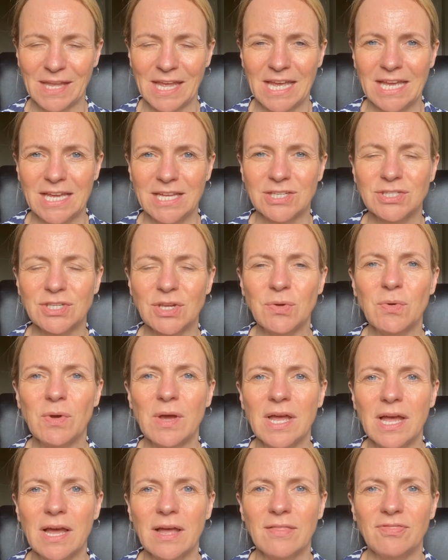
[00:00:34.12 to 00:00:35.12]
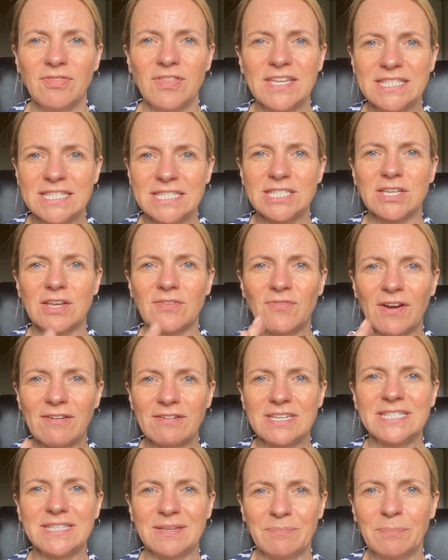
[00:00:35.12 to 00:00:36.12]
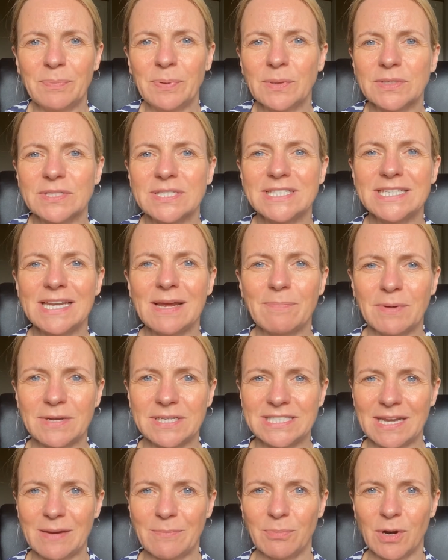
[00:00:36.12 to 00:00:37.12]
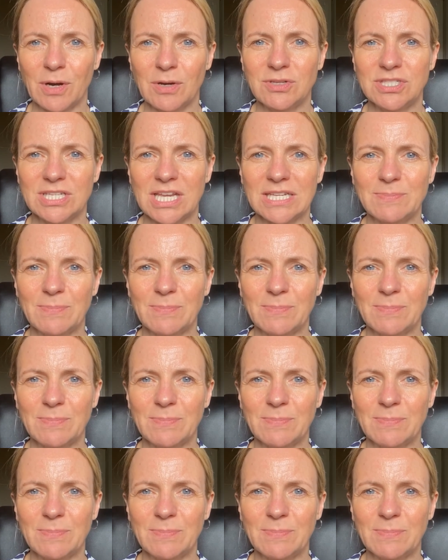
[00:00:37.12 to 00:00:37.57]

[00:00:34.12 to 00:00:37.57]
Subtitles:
So this is a very simple step-by-step process,